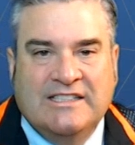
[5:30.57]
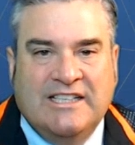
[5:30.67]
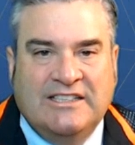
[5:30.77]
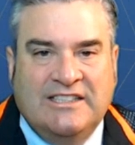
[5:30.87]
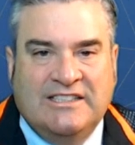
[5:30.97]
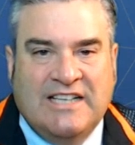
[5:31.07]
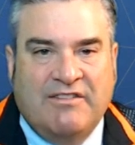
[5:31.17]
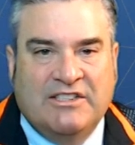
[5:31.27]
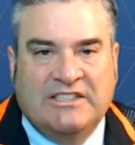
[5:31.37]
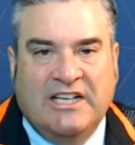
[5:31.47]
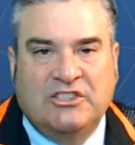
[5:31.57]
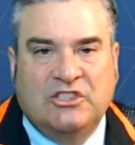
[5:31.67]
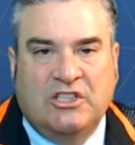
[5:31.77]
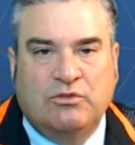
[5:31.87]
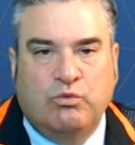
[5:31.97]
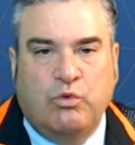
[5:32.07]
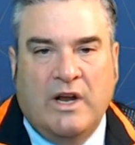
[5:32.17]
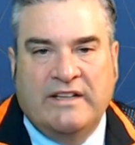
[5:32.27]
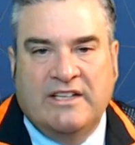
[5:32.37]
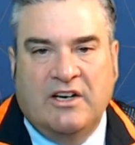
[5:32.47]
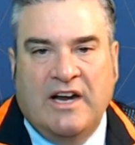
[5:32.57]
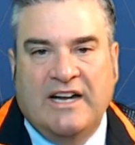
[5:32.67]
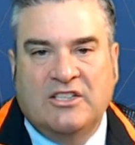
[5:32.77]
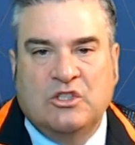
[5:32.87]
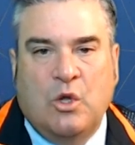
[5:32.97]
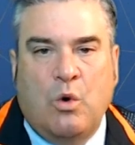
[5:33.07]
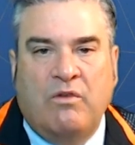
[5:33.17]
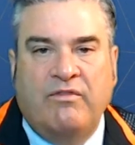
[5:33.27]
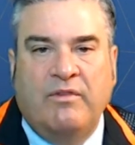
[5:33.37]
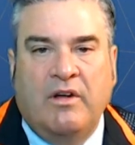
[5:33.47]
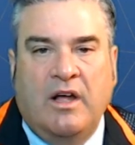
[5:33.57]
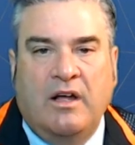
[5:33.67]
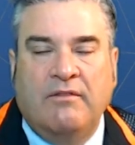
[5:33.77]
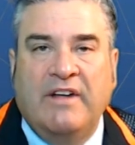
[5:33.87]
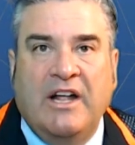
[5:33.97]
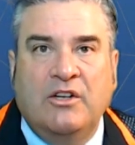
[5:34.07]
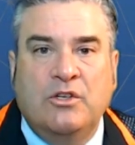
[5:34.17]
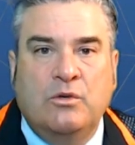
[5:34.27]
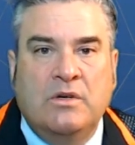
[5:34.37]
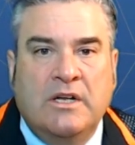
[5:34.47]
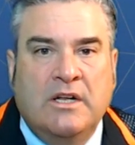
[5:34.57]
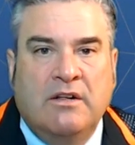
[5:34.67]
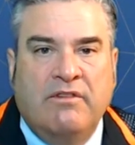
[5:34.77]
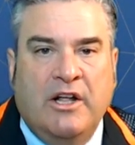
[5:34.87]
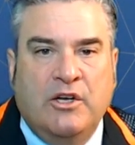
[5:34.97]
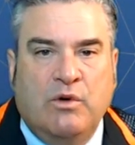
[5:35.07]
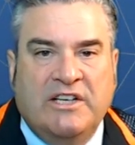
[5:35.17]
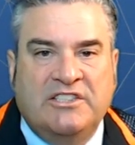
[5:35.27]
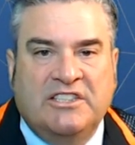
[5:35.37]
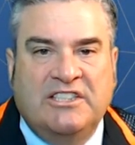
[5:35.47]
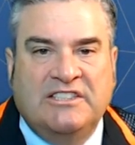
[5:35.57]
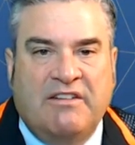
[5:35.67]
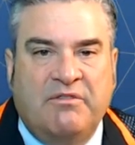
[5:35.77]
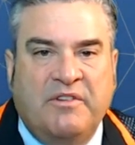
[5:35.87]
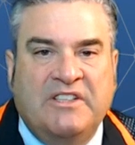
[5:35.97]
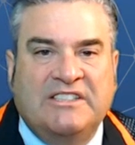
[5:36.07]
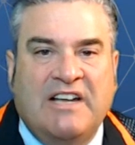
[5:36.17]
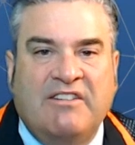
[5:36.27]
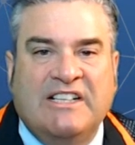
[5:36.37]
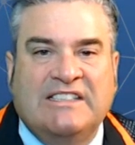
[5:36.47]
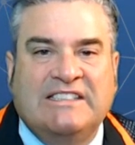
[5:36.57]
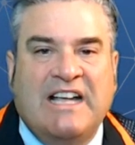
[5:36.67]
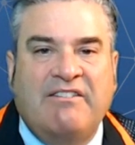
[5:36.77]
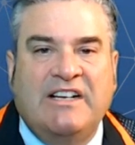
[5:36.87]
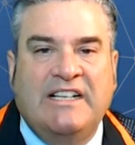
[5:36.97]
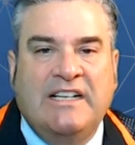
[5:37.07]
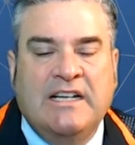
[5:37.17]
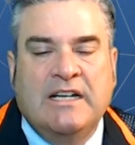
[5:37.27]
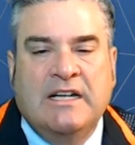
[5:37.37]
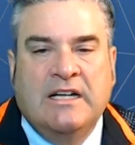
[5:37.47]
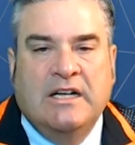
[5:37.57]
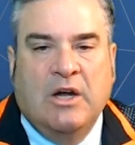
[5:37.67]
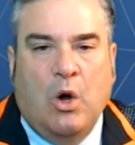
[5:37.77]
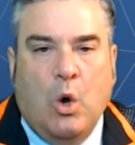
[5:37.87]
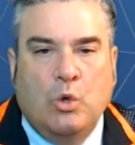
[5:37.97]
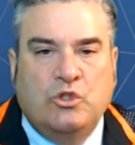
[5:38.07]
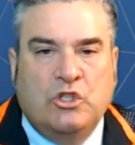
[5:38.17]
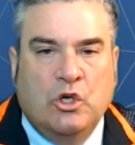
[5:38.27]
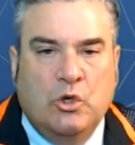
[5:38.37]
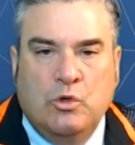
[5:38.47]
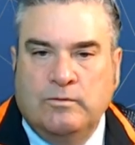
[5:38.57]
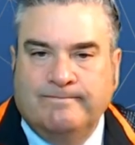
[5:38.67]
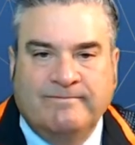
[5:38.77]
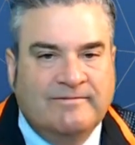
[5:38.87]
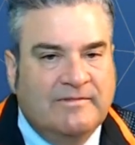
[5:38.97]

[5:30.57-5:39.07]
67 cents, just right there at its lower value range, 67.57 to 70.02.